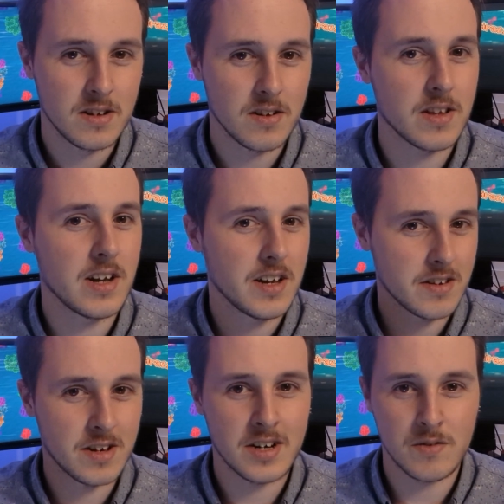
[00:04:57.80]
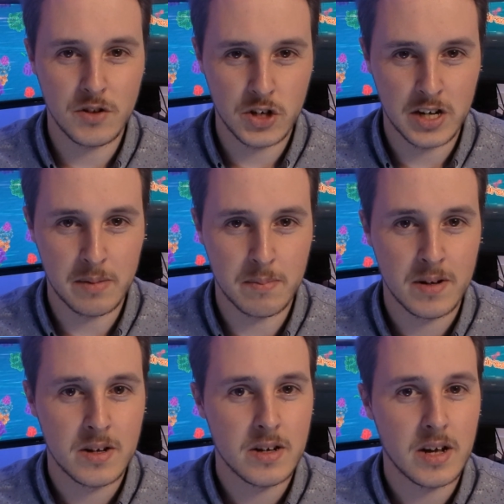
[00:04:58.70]
On the last night of the jam,
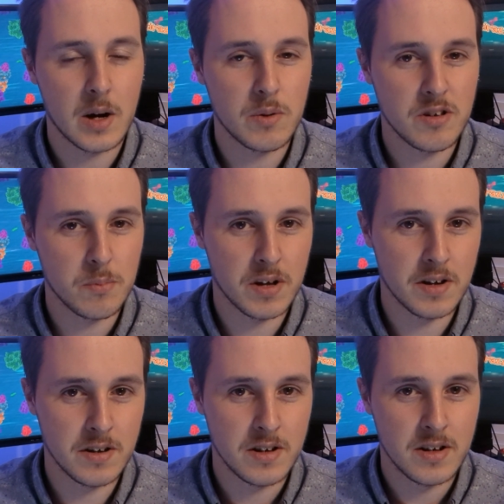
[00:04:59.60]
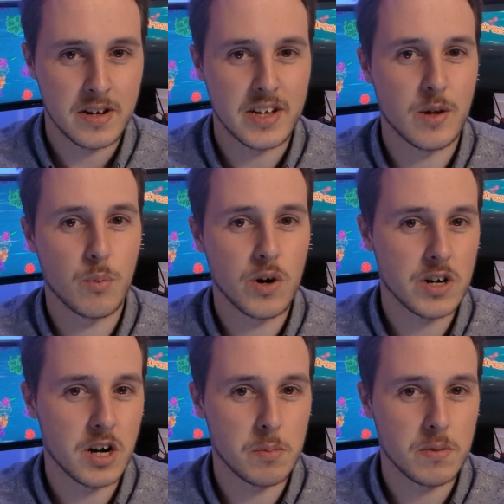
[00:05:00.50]
I went to bed and then
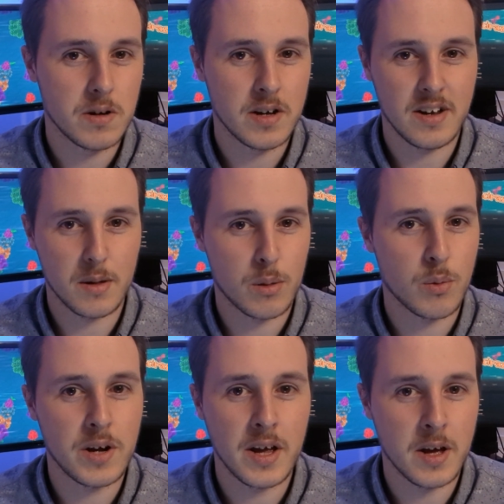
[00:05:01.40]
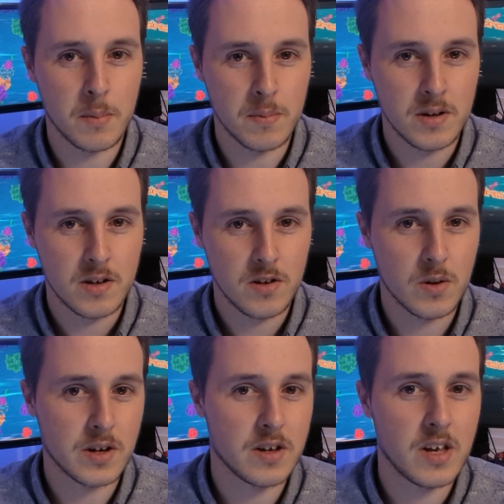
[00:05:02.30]
woke up at like 3 AM
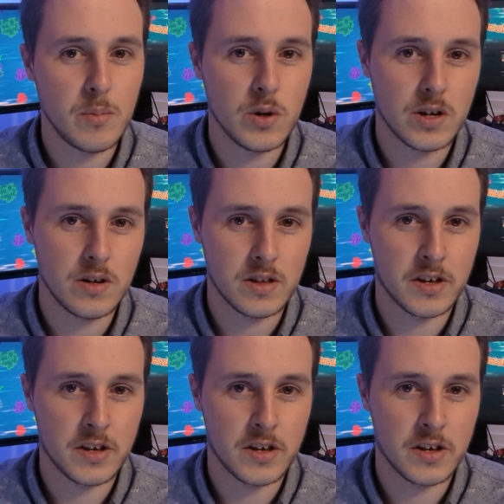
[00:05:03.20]
so I could keep working on the